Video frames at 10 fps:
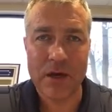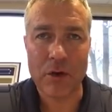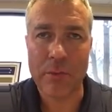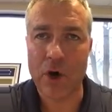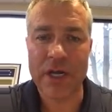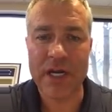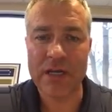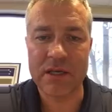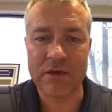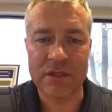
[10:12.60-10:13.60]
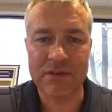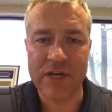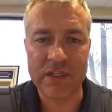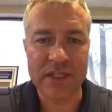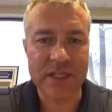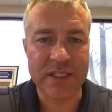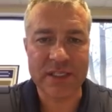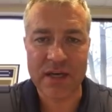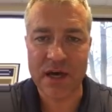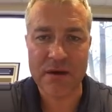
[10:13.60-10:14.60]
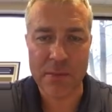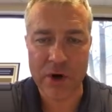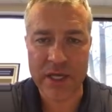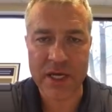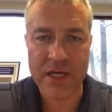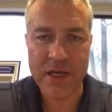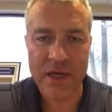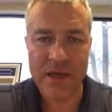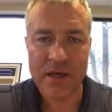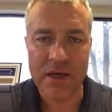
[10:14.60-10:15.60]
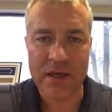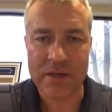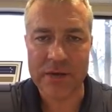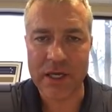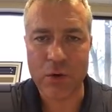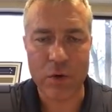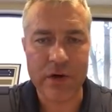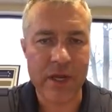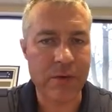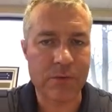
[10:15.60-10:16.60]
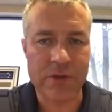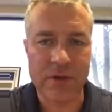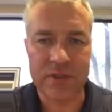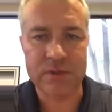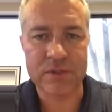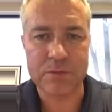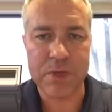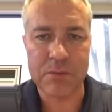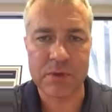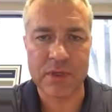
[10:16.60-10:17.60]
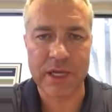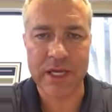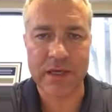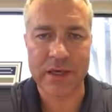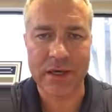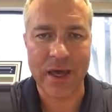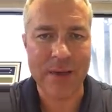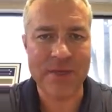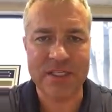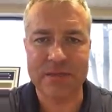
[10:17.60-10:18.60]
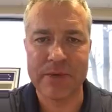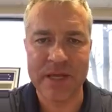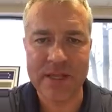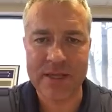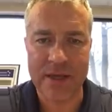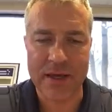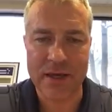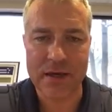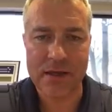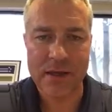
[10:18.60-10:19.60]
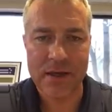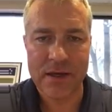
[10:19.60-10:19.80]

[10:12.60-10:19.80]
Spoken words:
Her marketing, Le-Vel does a ton of marketing. They coordinate with all sorts of people like Emmett Smith and